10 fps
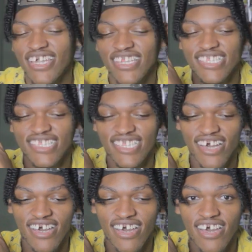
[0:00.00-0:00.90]
And it's,
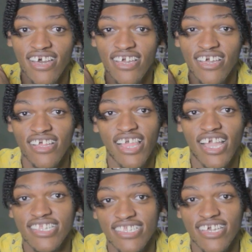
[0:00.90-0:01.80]
like
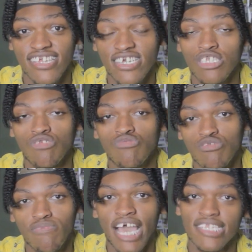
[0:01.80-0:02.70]
I said, a jutsu
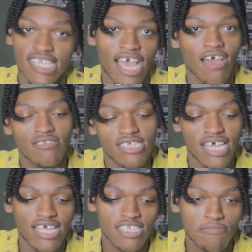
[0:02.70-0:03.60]
passed down to
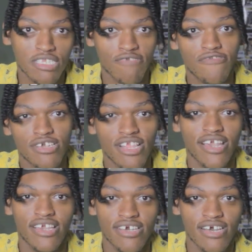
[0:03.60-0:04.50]
that specific,
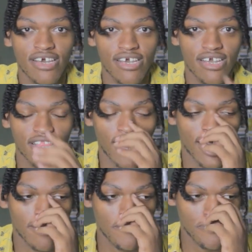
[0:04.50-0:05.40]
like,
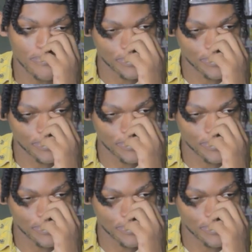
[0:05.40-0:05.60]
clan.